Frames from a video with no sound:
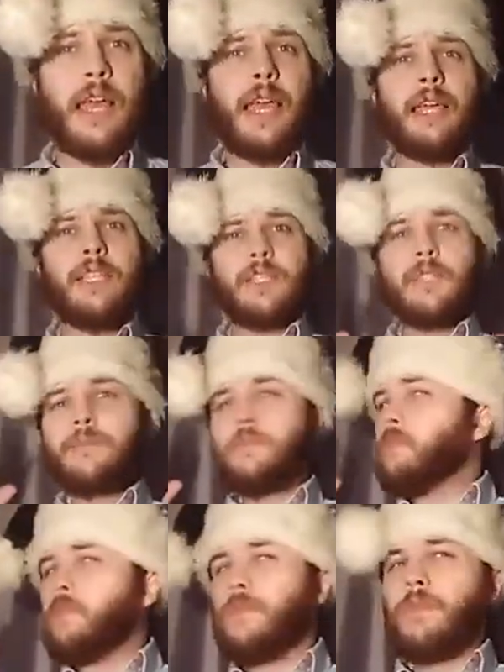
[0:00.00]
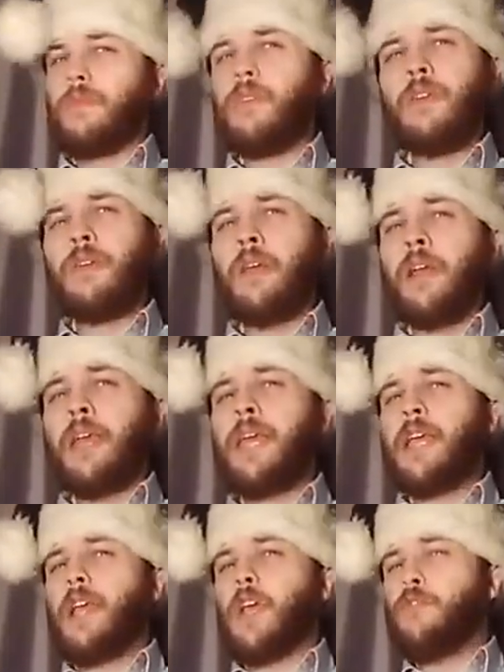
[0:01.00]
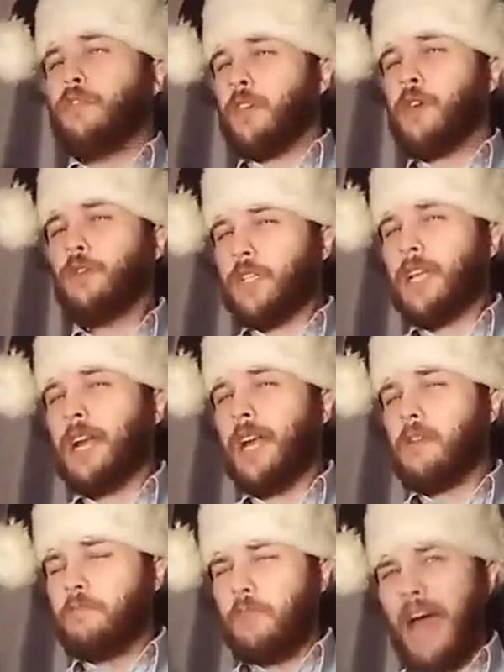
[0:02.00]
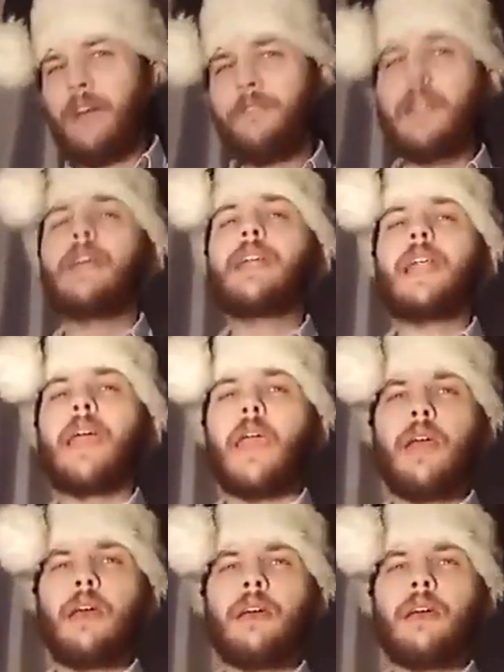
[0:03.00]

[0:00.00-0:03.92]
he confusingly and bafflingly